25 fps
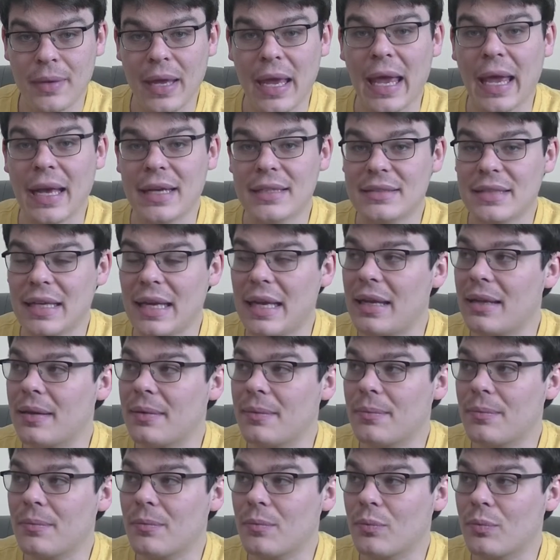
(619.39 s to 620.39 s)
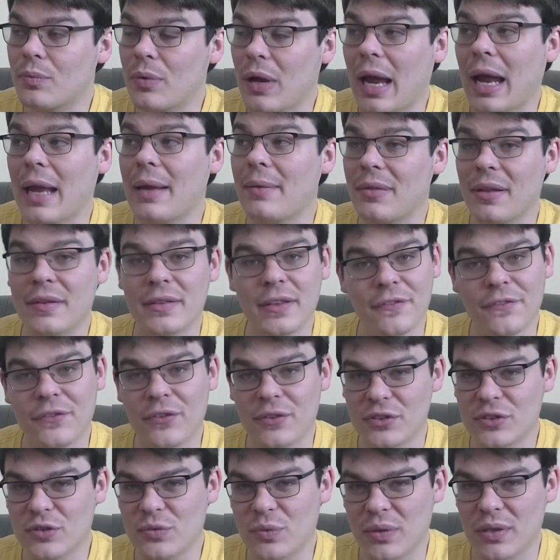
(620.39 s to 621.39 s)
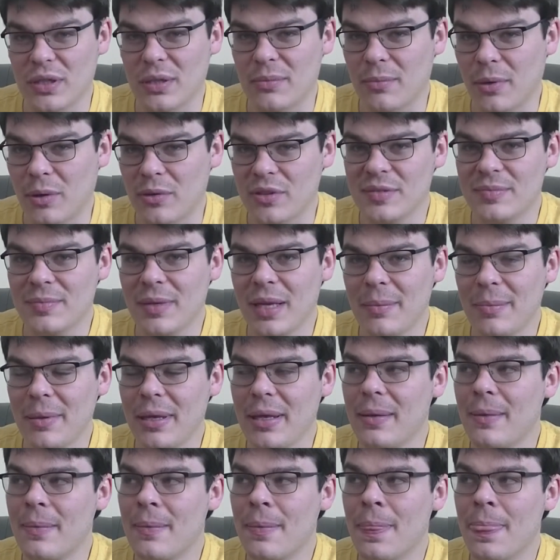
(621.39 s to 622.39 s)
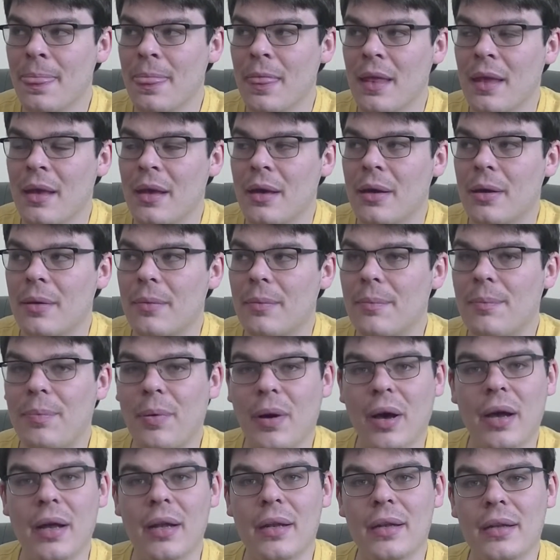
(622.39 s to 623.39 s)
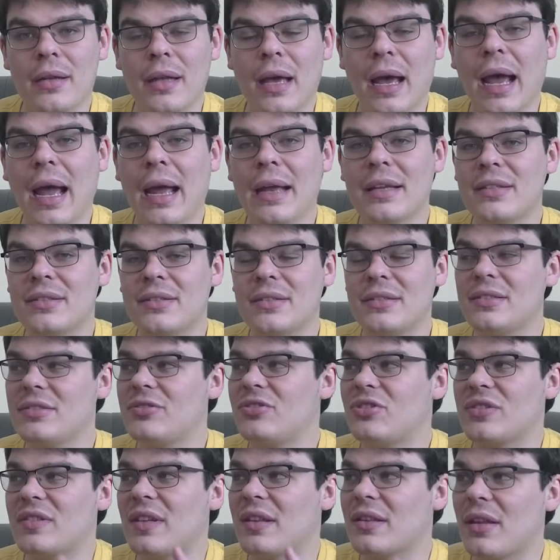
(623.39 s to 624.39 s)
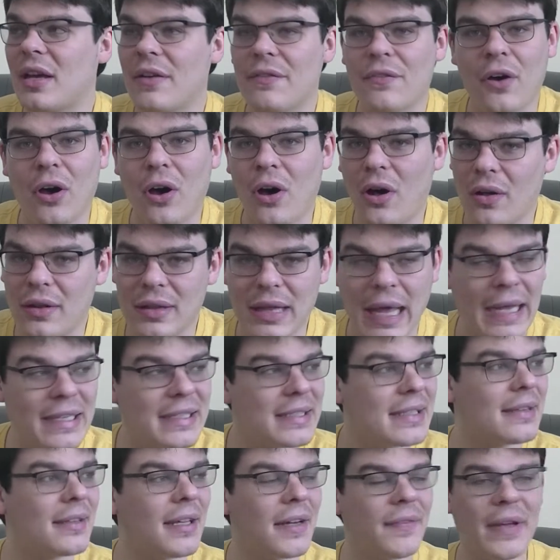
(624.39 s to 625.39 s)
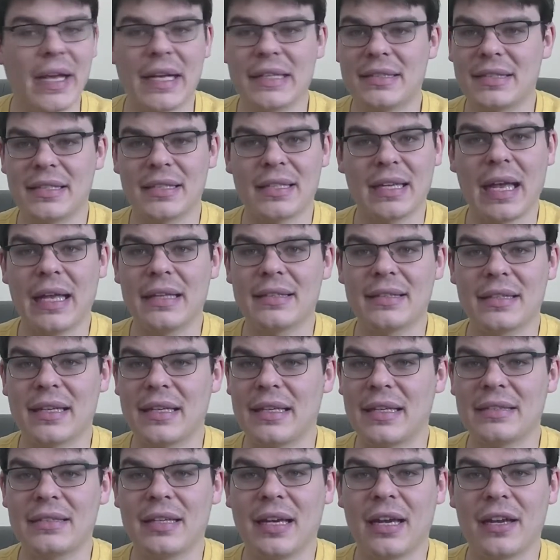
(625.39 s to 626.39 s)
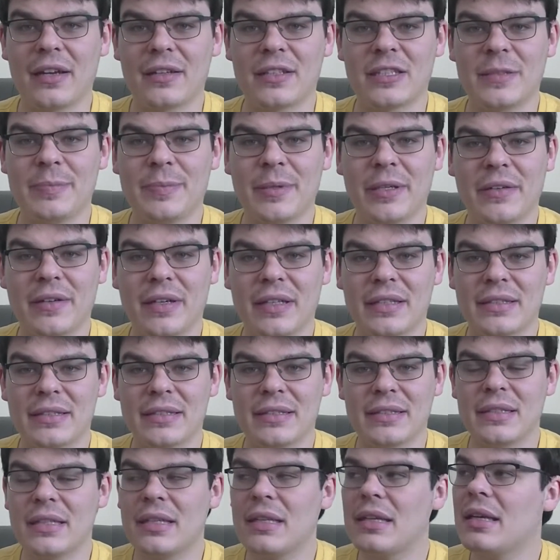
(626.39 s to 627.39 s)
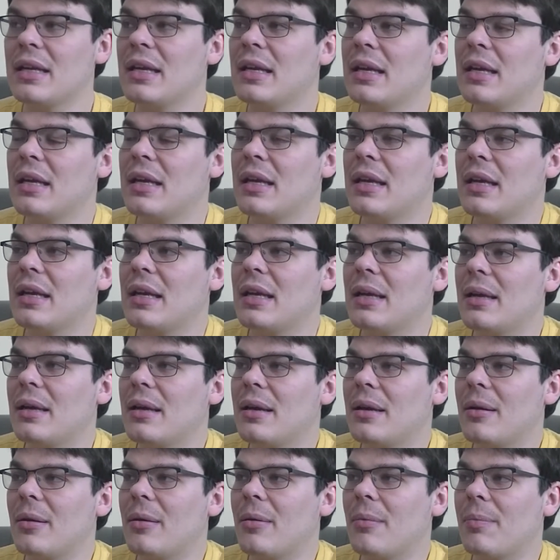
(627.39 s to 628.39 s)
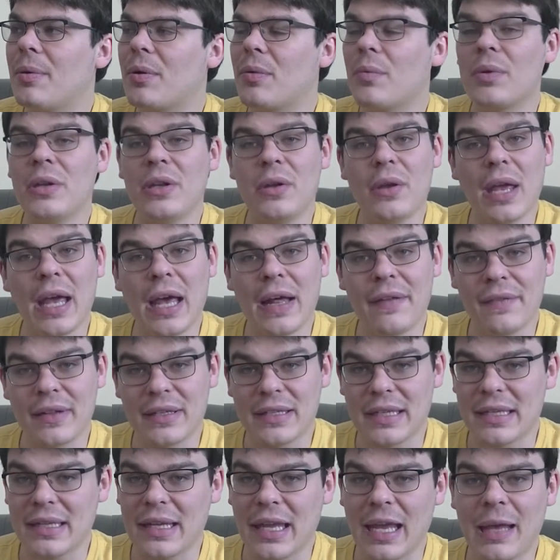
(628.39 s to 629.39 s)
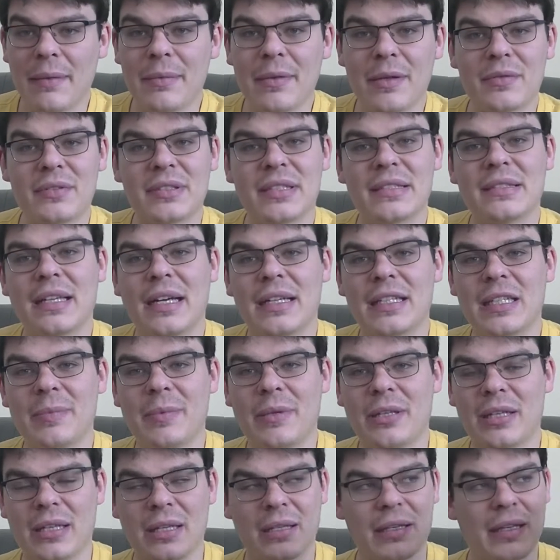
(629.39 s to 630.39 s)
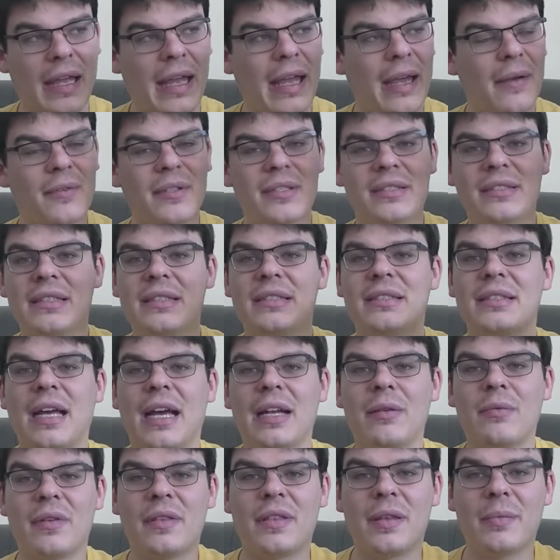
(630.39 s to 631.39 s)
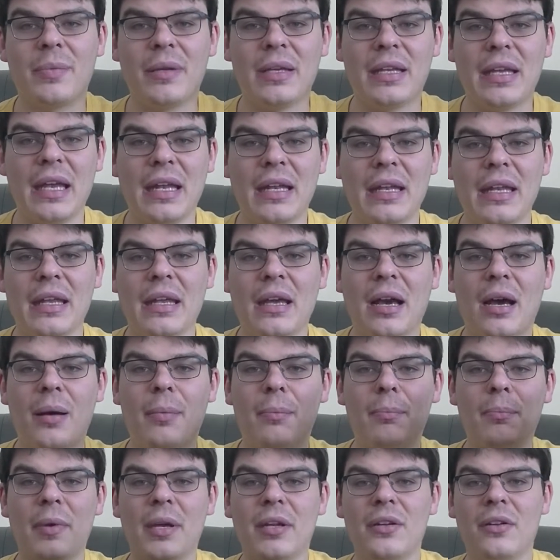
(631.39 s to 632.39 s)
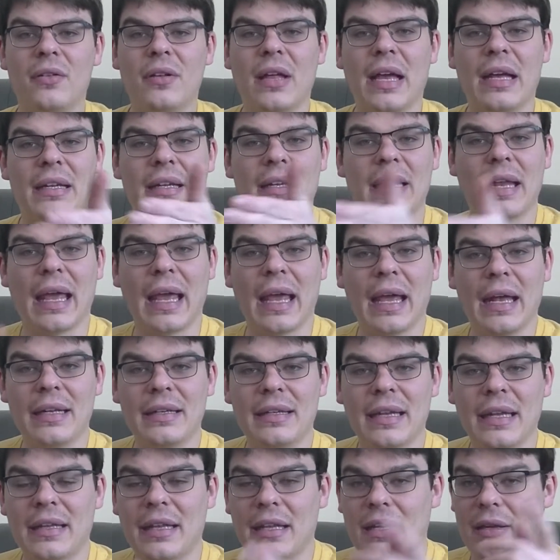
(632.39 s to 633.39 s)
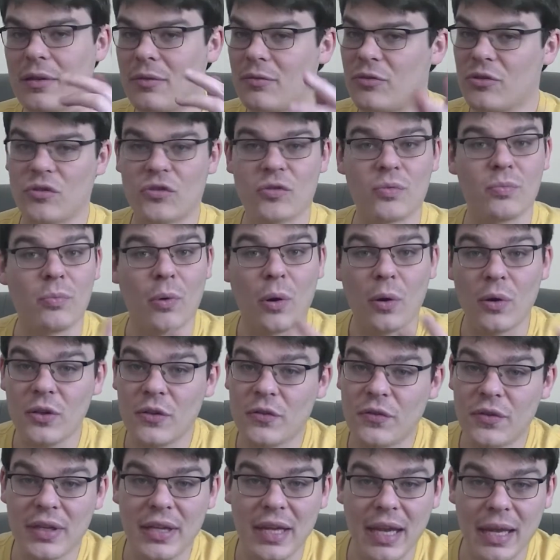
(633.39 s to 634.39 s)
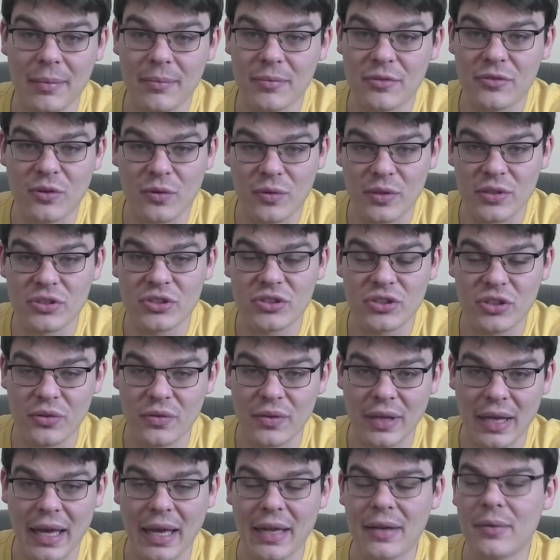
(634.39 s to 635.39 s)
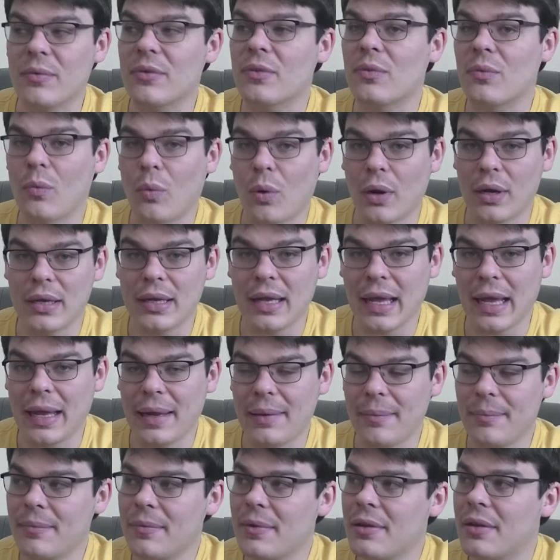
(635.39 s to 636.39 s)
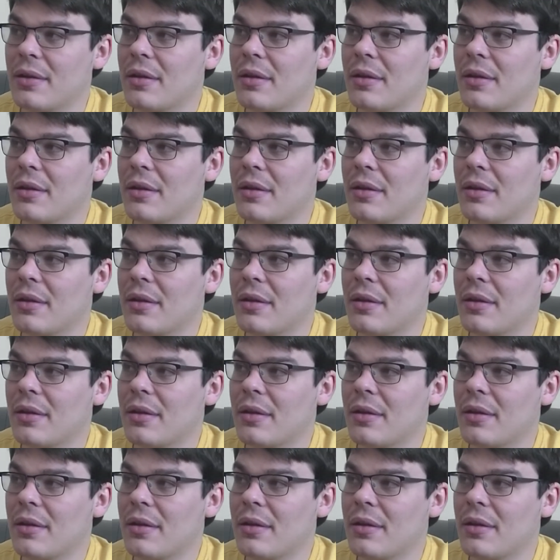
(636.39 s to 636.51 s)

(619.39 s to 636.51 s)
I love the first one the most maybe, but I just love it as an entire experience. But when you have like a game that was designed to be like that was designed with a beginning, a middle, and an end, and like most video game stories do that with one game,